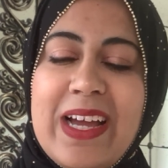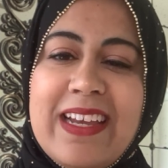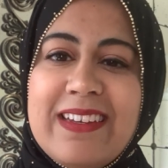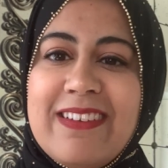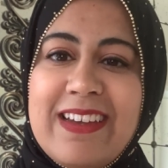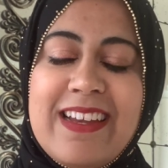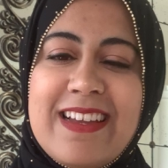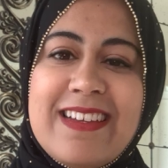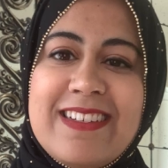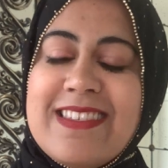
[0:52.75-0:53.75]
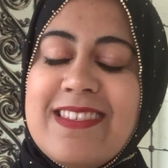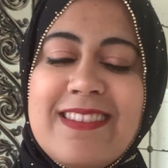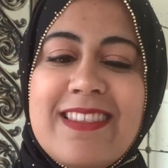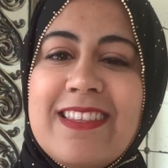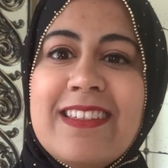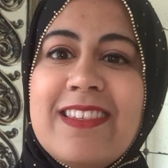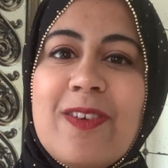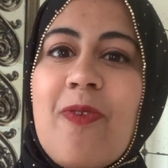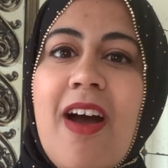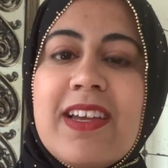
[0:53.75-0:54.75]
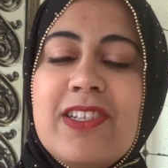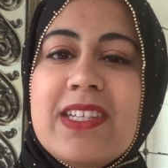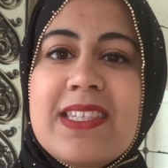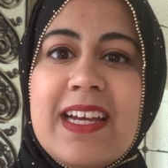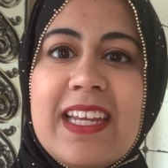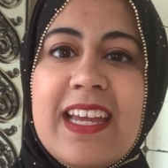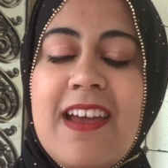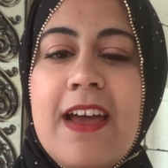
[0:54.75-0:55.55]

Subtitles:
and just the rock is just stunning.